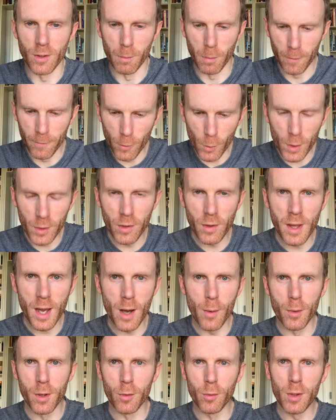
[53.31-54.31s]
Before we do that, I
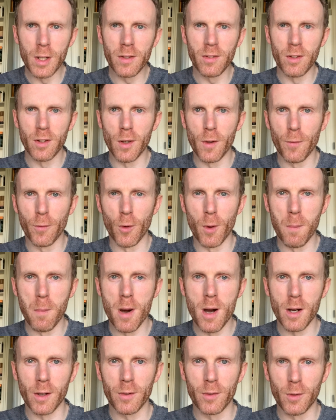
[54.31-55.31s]
want to read to you from
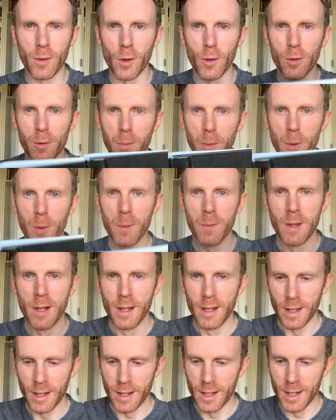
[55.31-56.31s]
Mark's Gospel
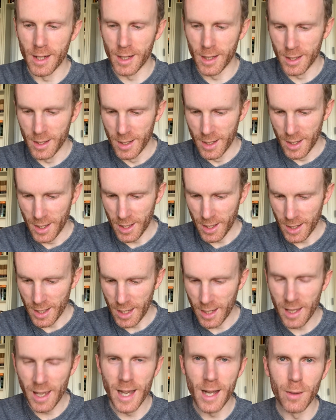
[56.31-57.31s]

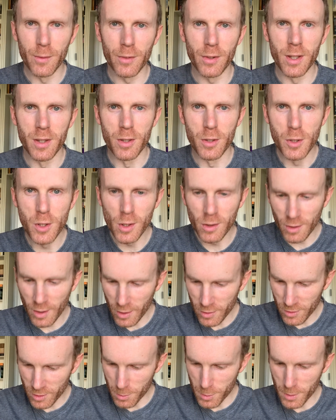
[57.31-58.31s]
account in the New
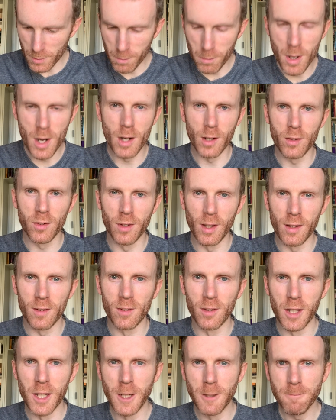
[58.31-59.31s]
Testament, Mark
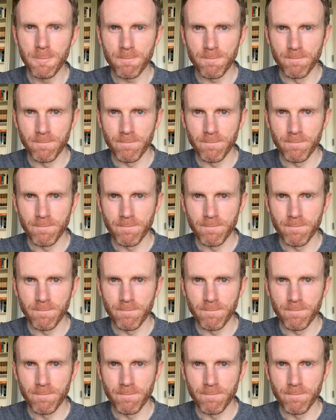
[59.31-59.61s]
16.